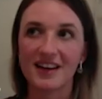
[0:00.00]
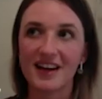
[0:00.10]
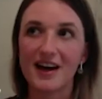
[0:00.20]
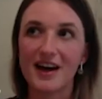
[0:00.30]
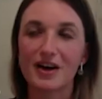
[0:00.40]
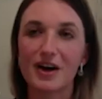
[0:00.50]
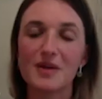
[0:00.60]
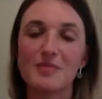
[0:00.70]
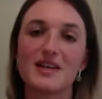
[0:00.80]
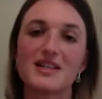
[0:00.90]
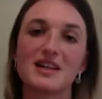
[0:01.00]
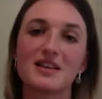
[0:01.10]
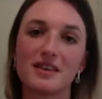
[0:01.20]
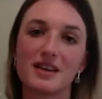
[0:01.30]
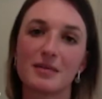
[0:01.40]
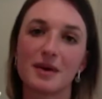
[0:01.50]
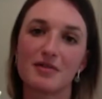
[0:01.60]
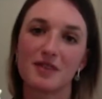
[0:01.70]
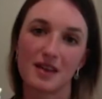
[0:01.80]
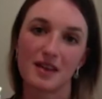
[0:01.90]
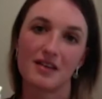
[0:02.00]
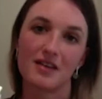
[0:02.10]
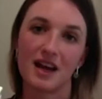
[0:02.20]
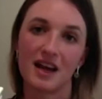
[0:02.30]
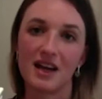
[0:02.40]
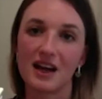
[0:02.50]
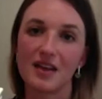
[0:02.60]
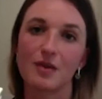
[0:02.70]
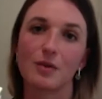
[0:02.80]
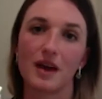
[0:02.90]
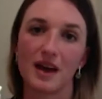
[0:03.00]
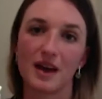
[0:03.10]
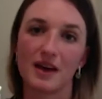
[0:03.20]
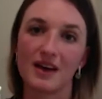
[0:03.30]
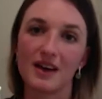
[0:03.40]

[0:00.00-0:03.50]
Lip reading: I can't imagine living my faith out in any other way.